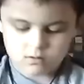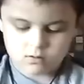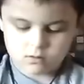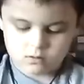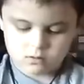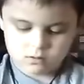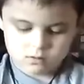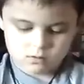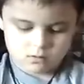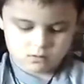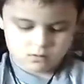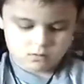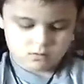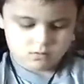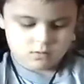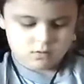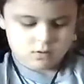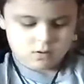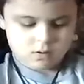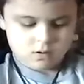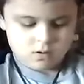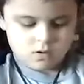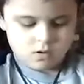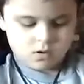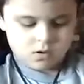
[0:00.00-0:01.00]

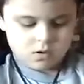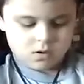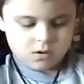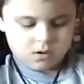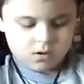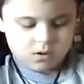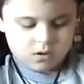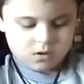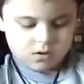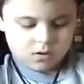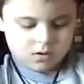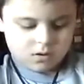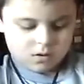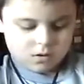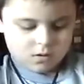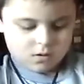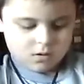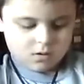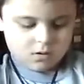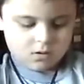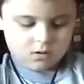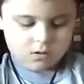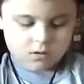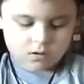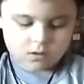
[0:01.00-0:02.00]

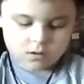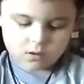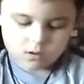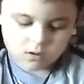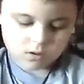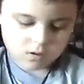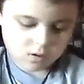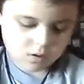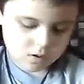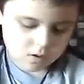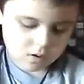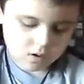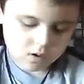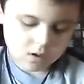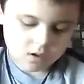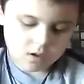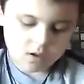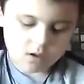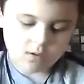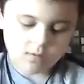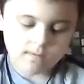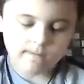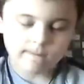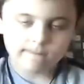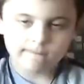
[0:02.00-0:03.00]

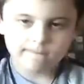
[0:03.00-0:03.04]
This person isn't speaking.